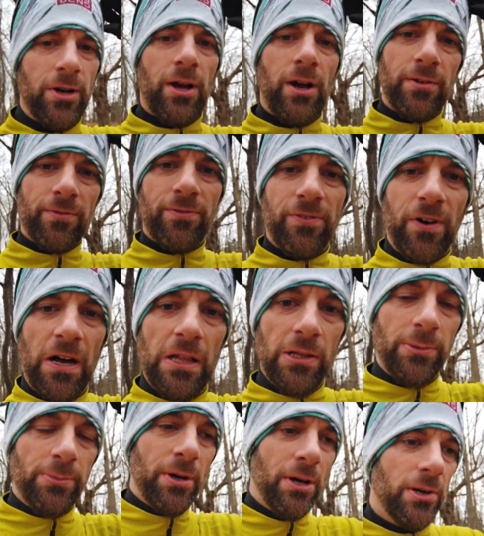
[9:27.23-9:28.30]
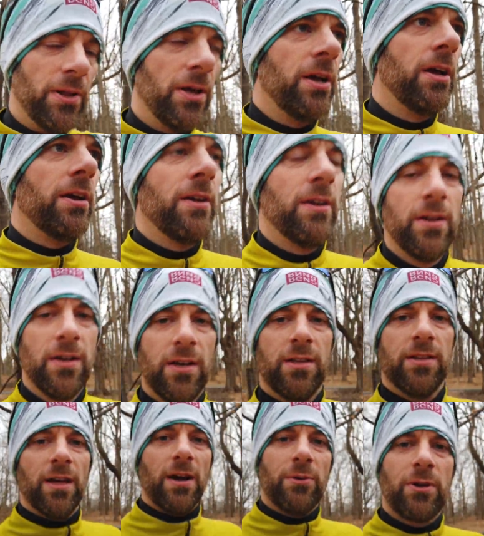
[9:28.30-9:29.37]
want it on follow mode.
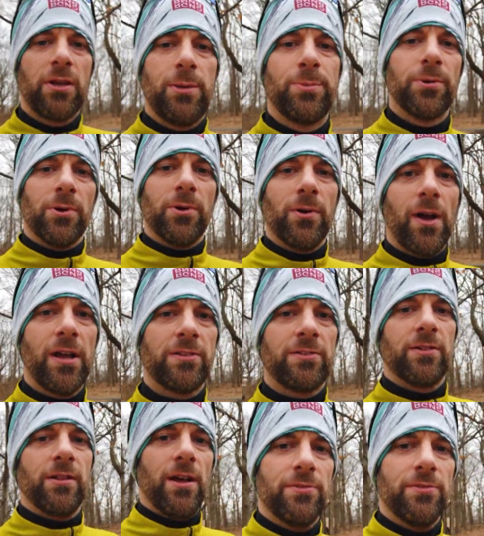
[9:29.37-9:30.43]
That will keep the horizon